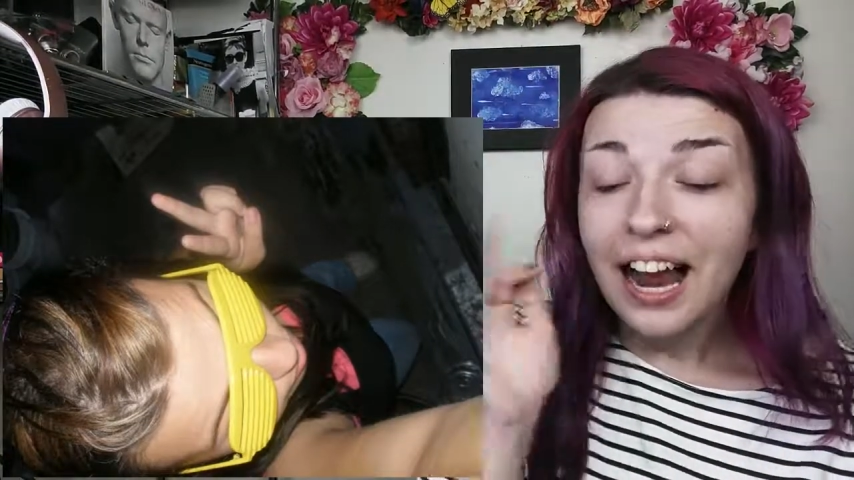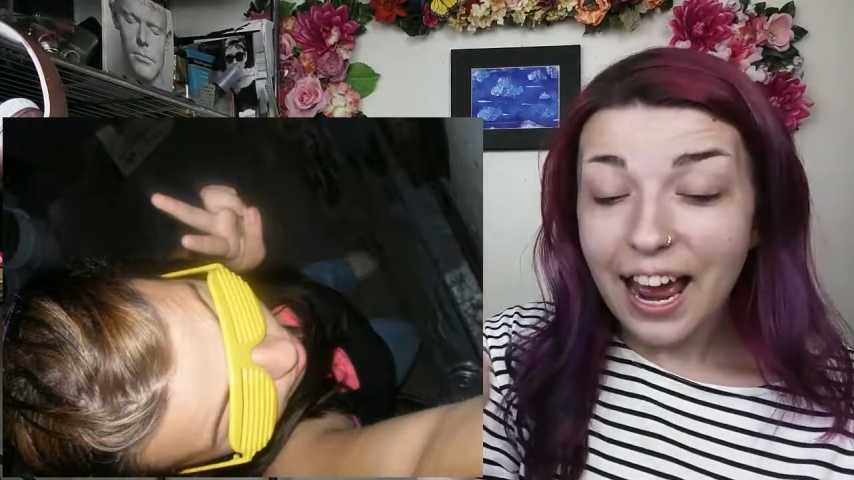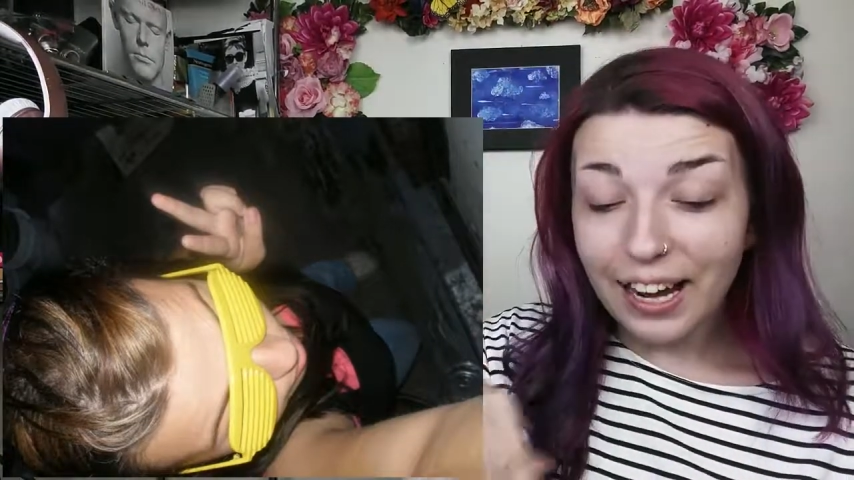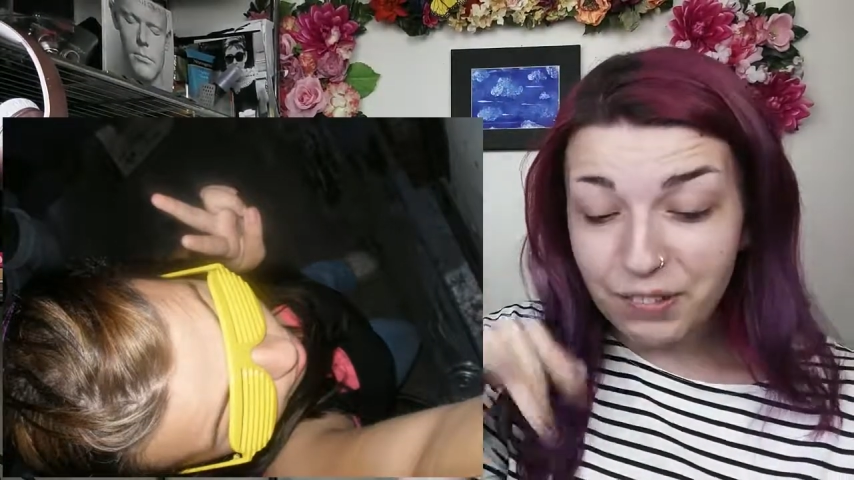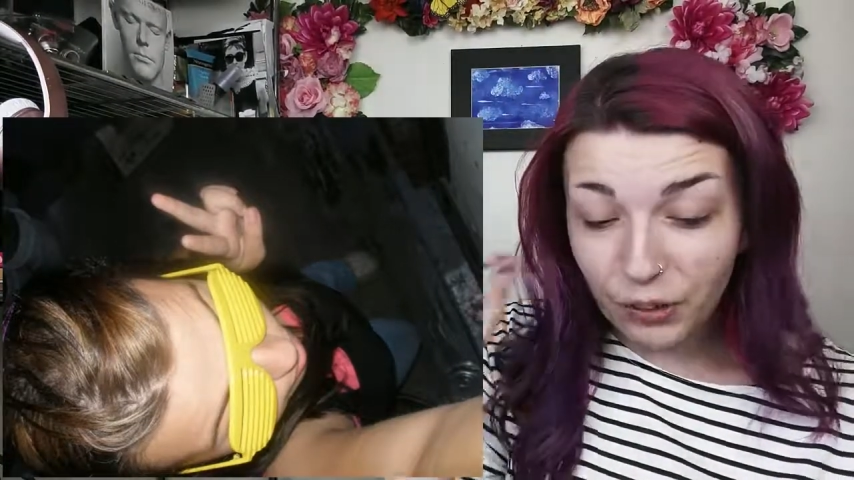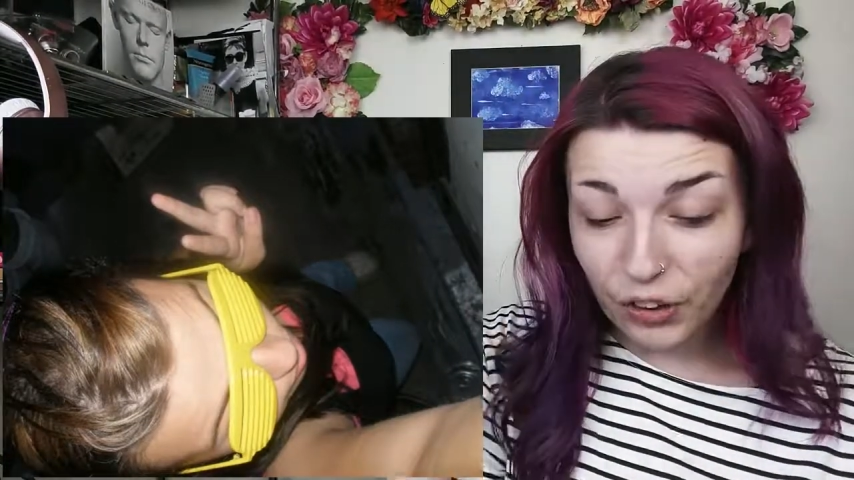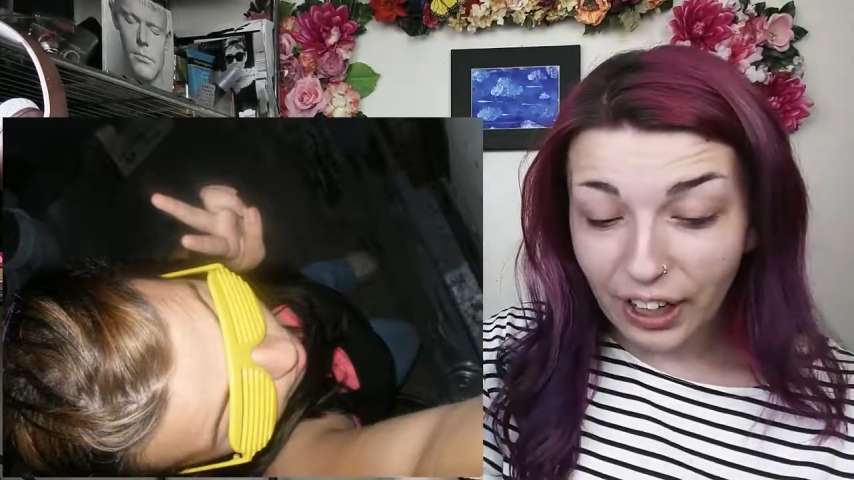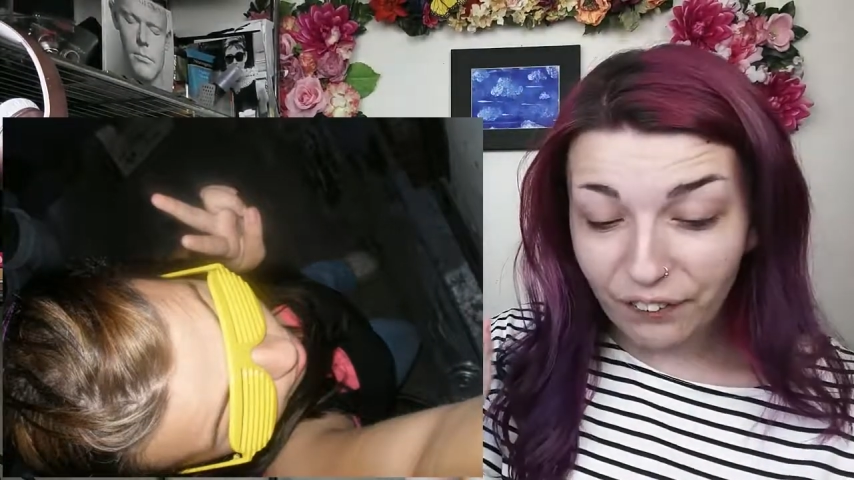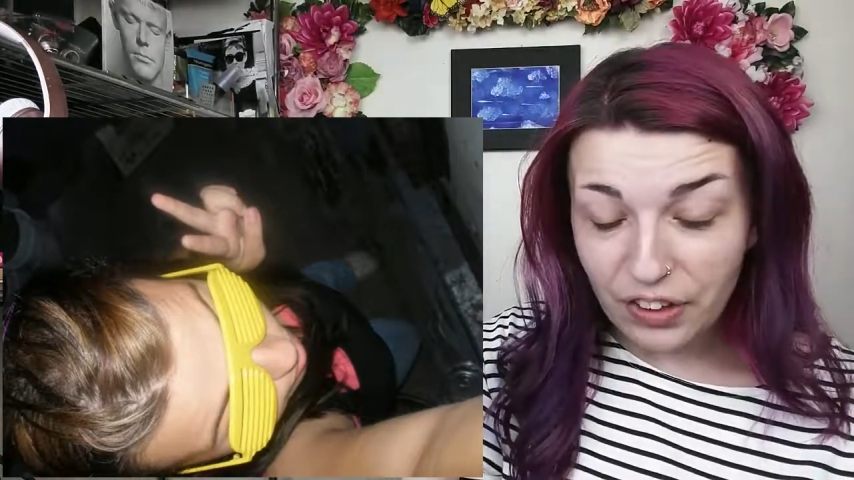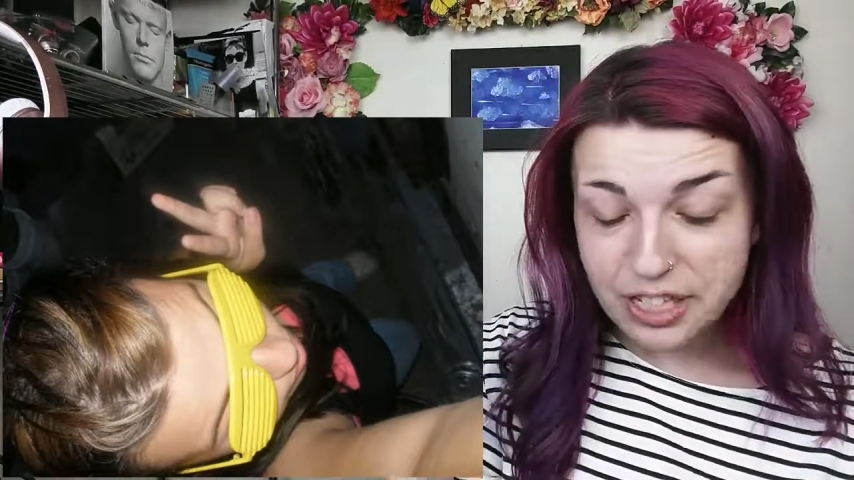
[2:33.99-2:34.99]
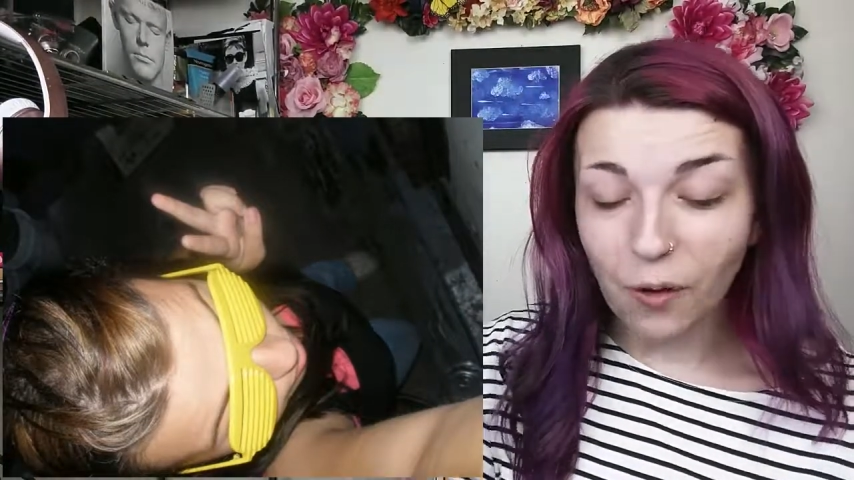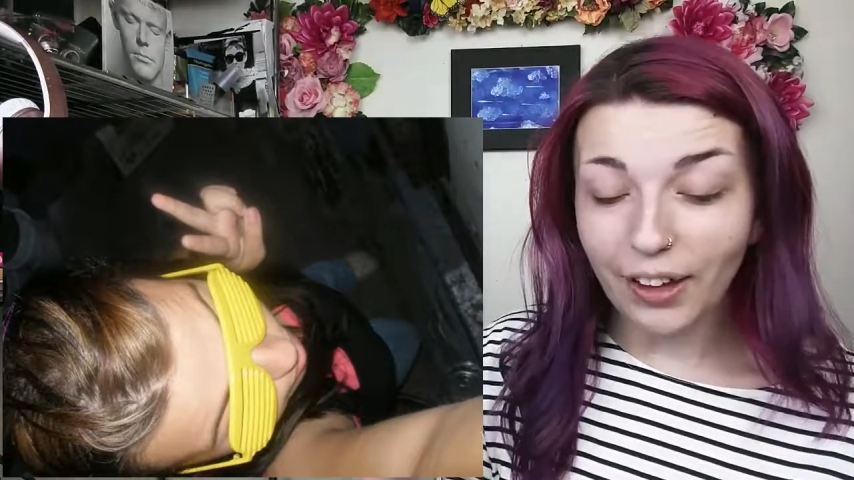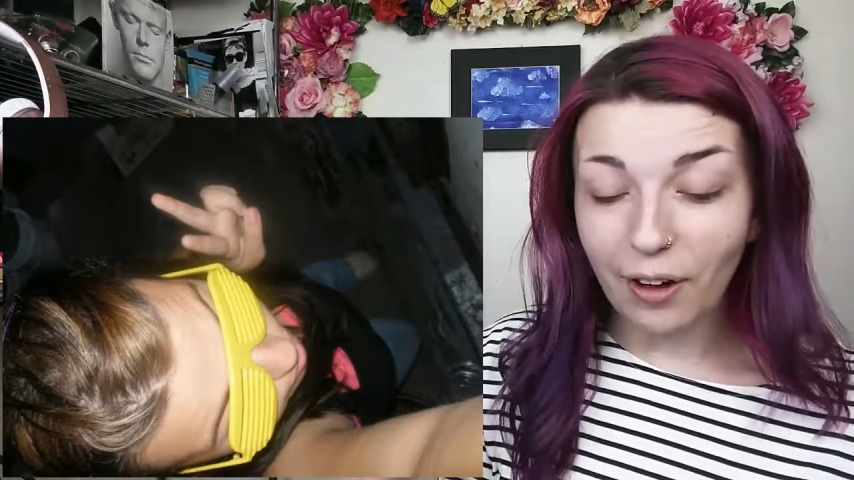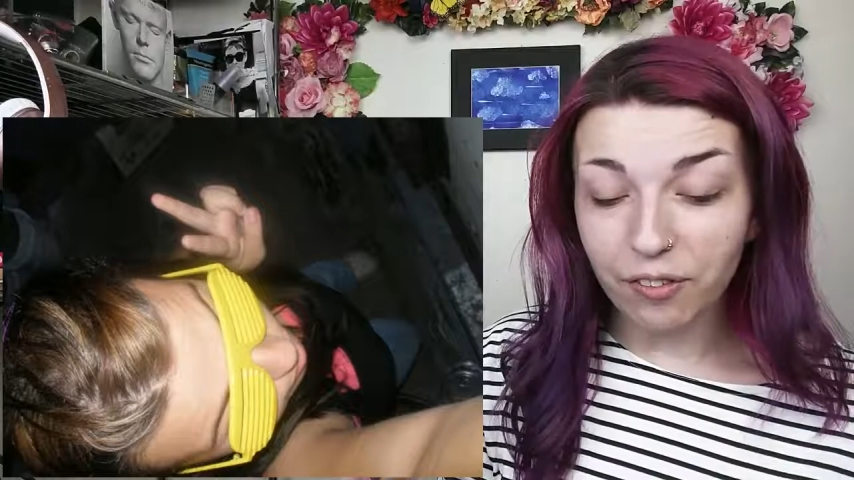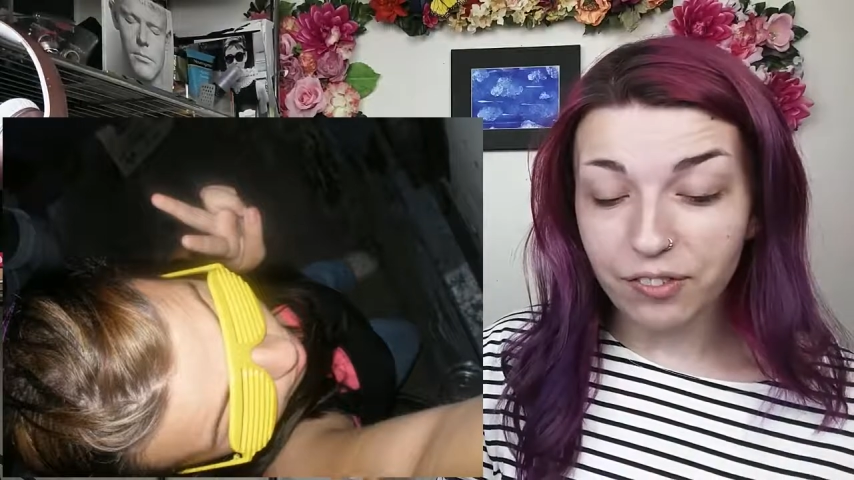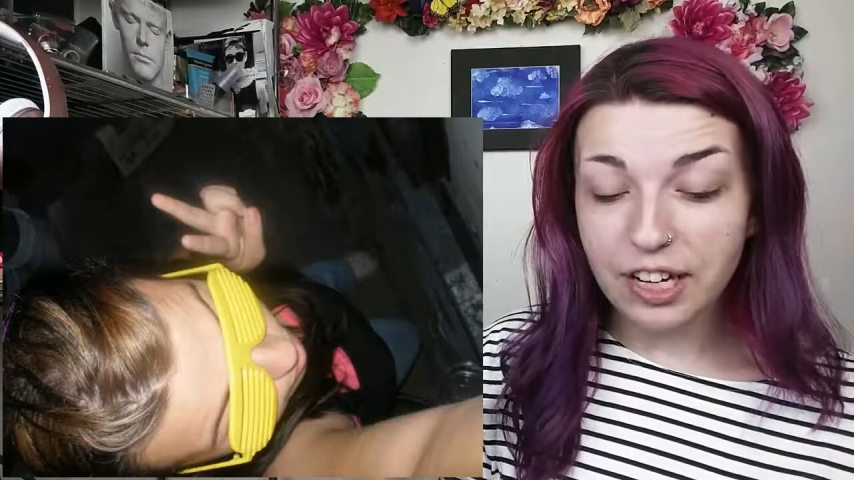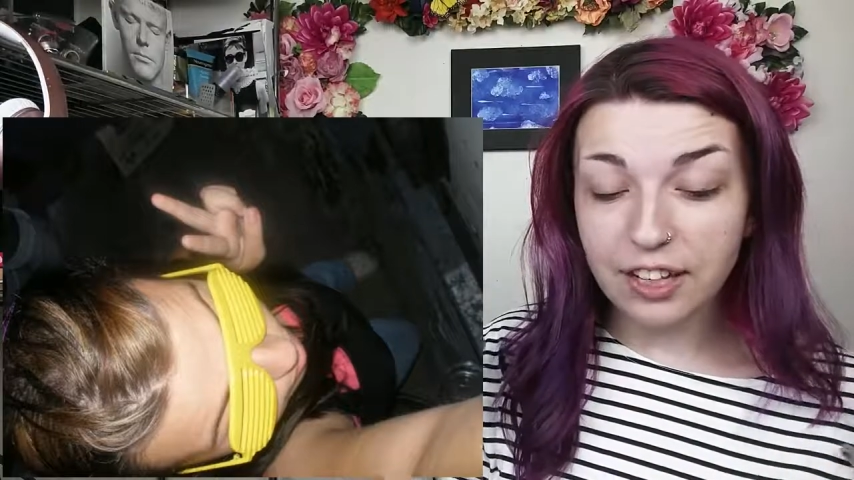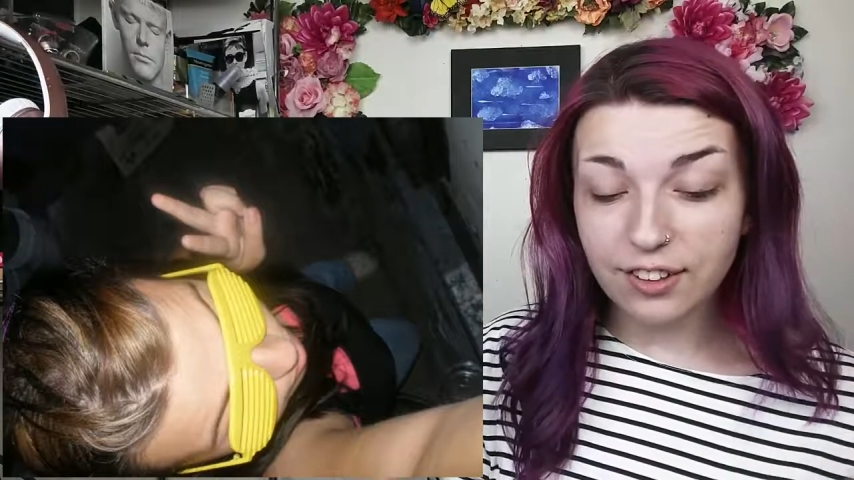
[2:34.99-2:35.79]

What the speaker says: And if you look at this whole outfit,